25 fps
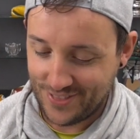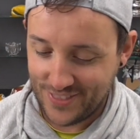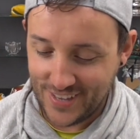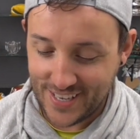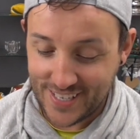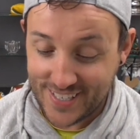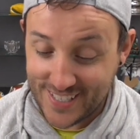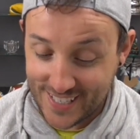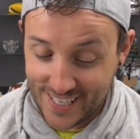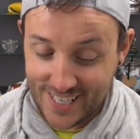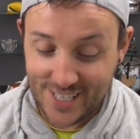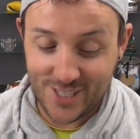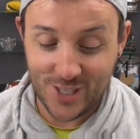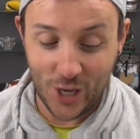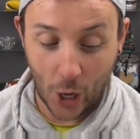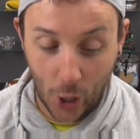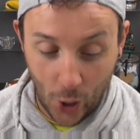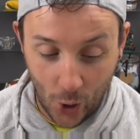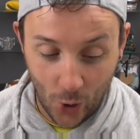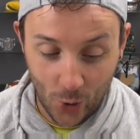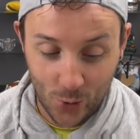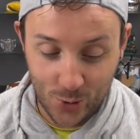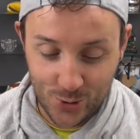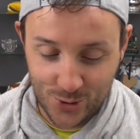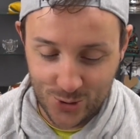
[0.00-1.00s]
this is
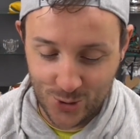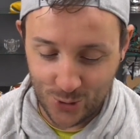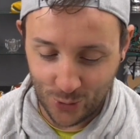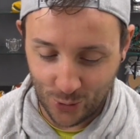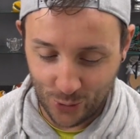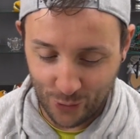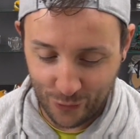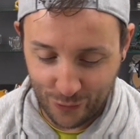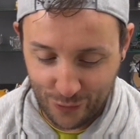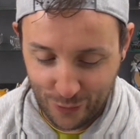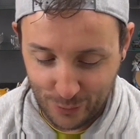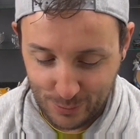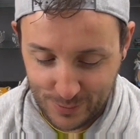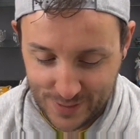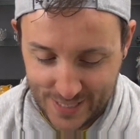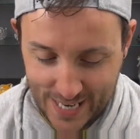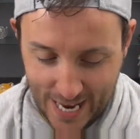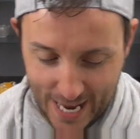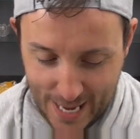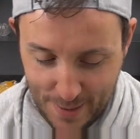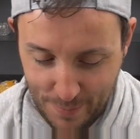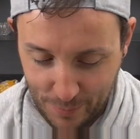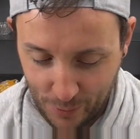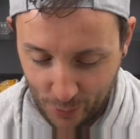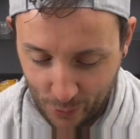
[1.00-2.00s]
also from
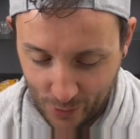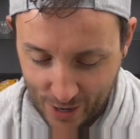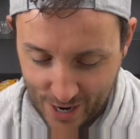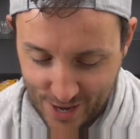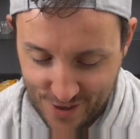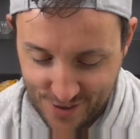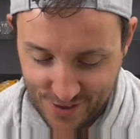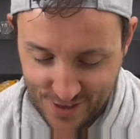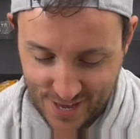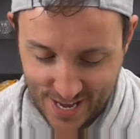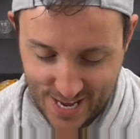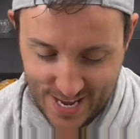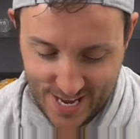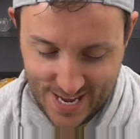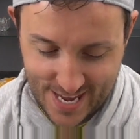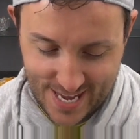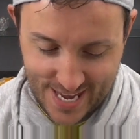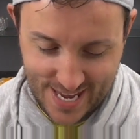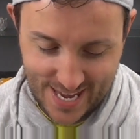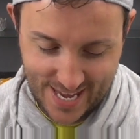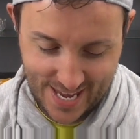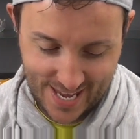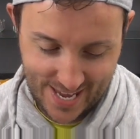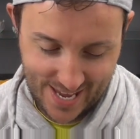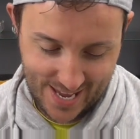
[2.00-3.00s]
Typo, I
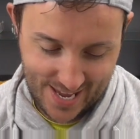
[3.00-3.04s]
think.